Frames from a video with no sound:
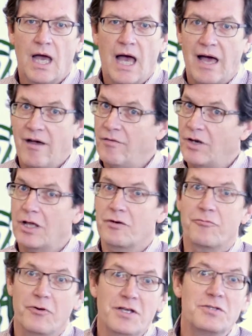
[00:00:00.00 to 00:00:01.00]
I have a lot of
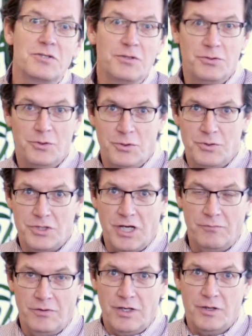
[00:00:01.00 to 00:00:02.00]
friends that do your
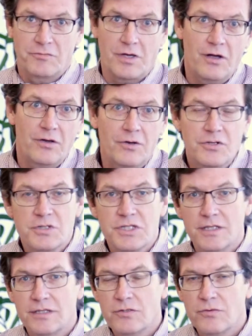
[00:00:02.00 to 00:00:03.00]
job, and a lot of y'all that are
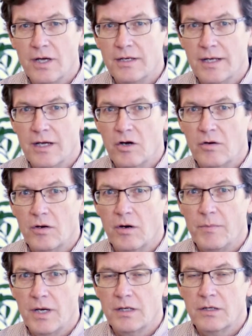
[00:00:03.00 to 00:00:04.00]
seeing this right now are
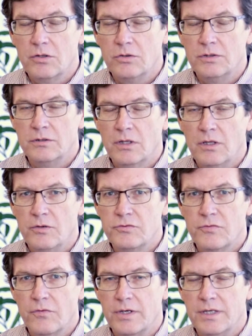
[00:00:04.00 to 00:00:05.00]
my good and close
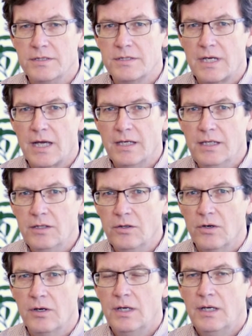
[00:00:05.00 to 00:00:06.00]
friends, and I
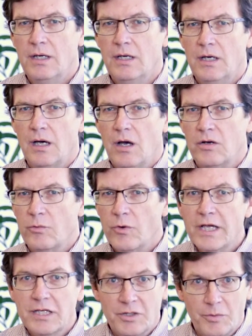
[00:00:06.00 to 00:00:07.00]
hear on a
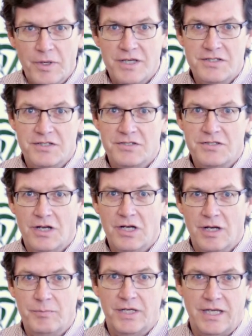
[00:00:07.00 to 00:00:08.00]
regular basis the
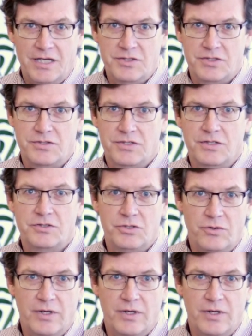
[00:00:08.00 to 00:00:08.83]
complications that you